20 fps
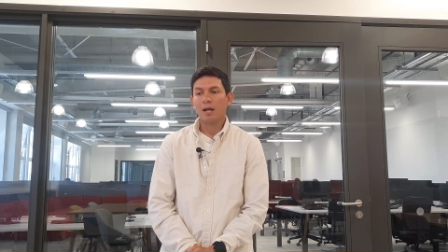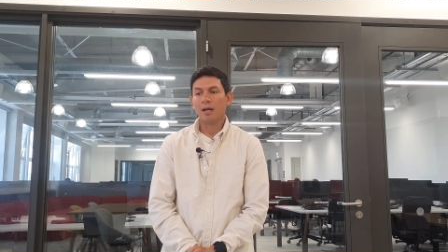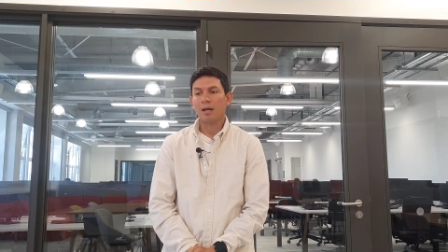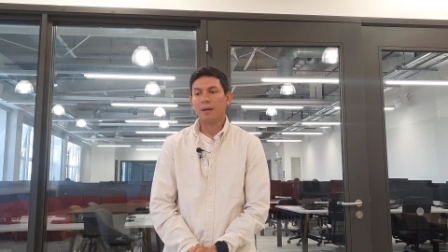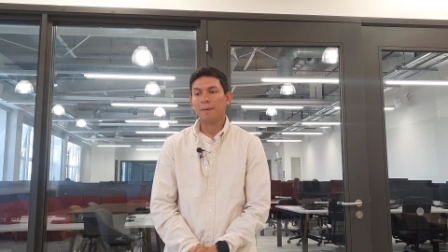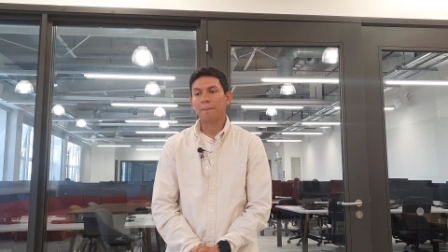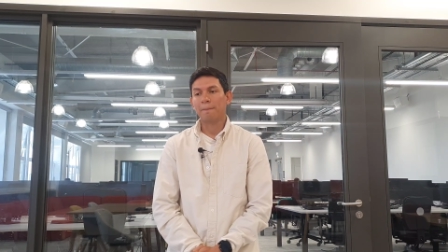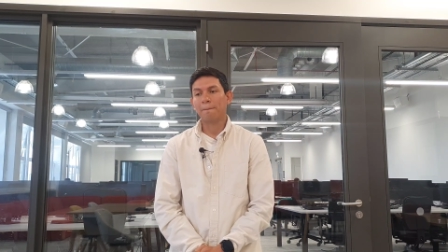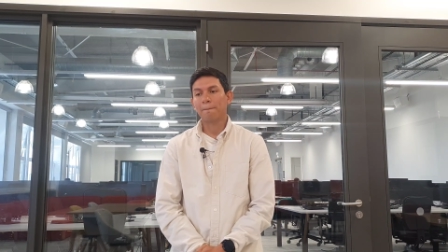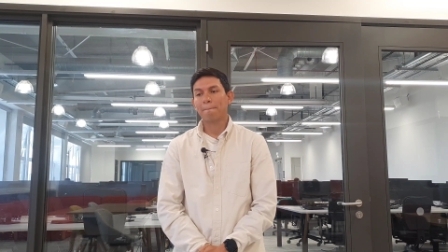
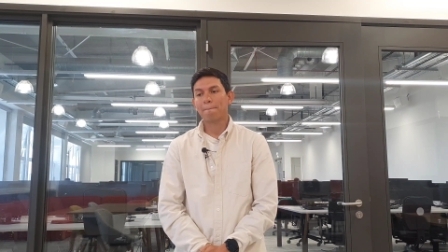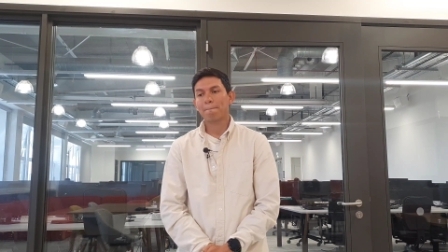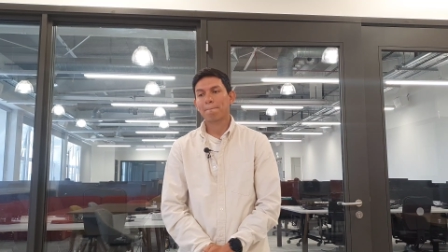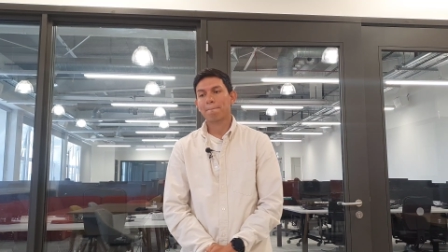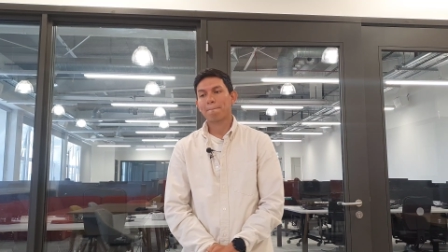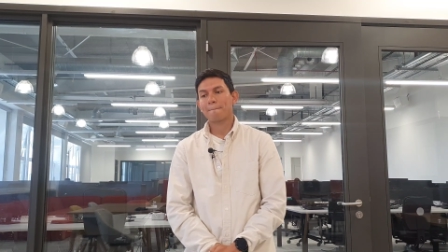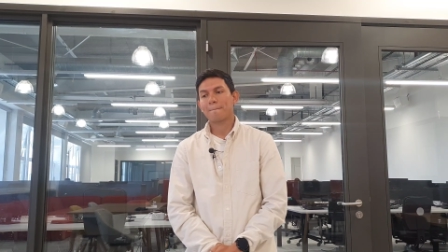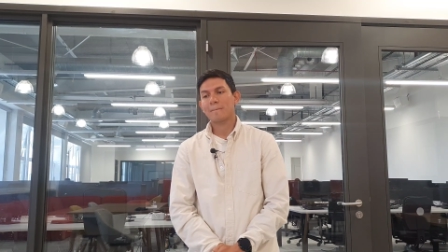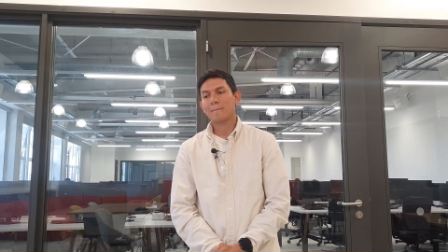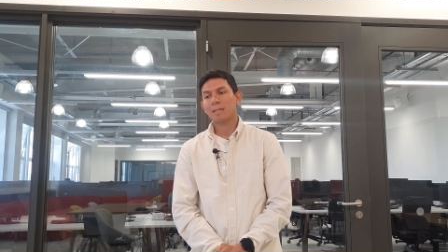Um,
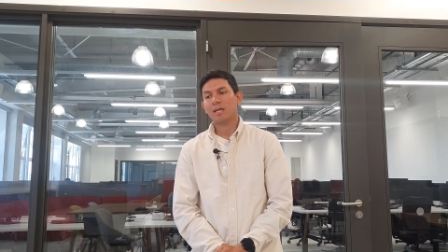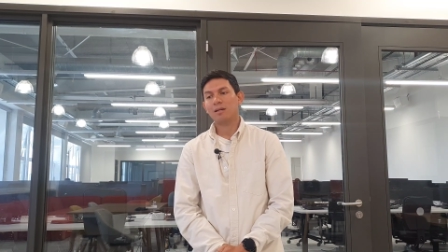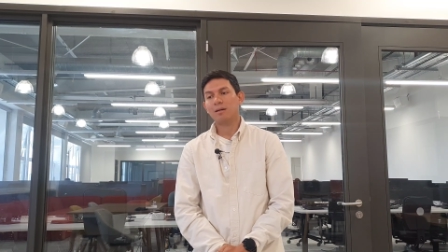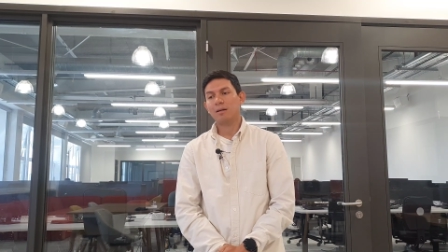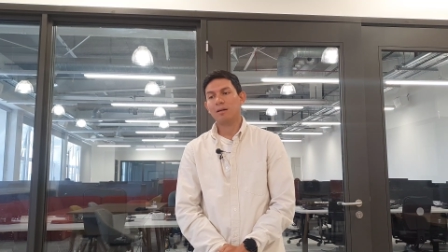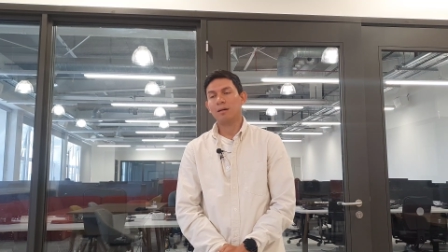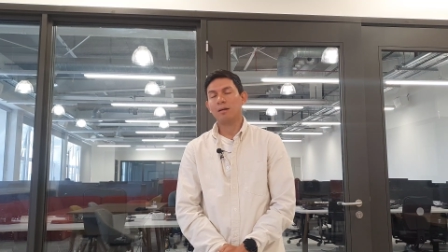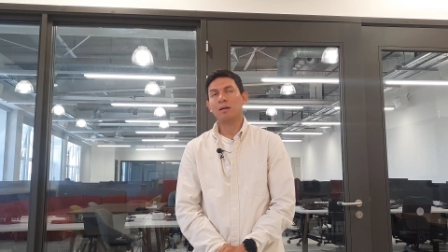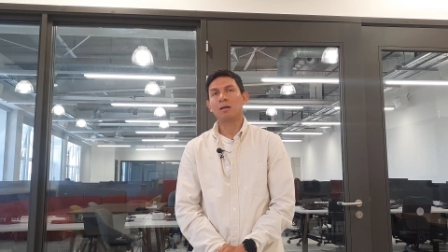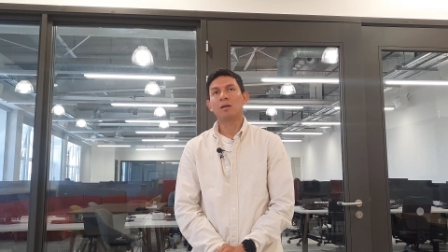
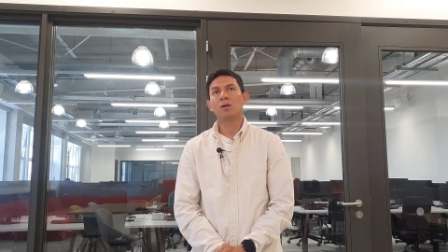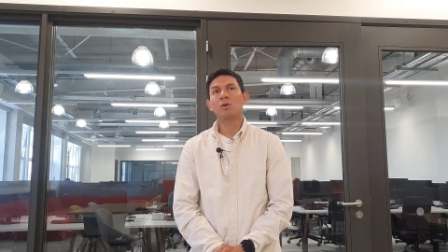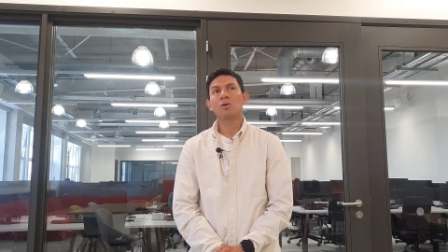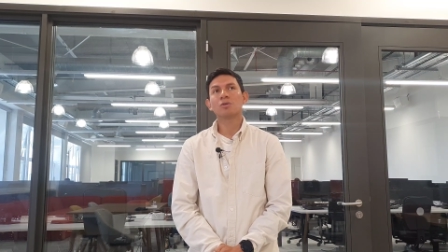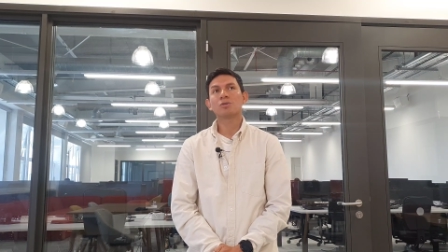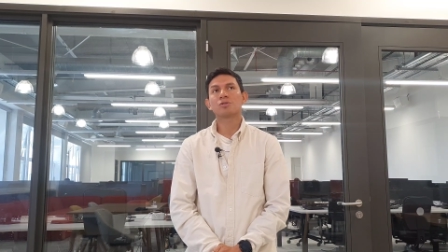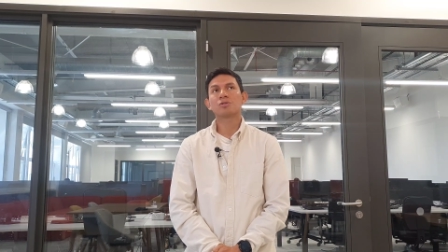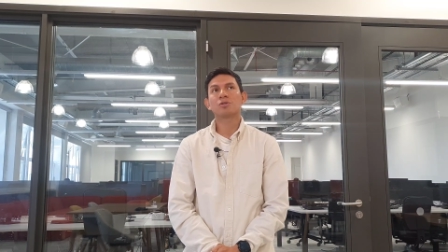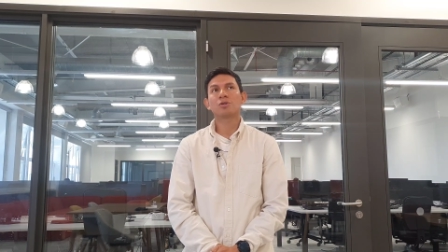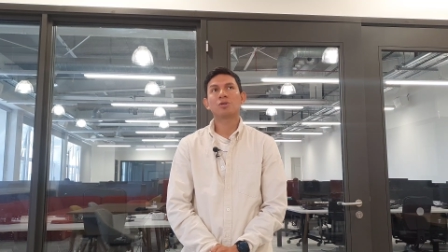uh,
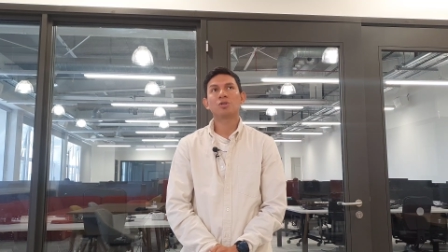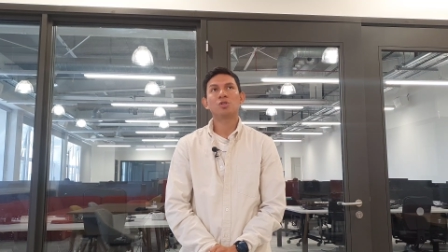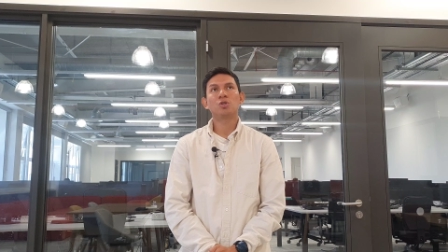also,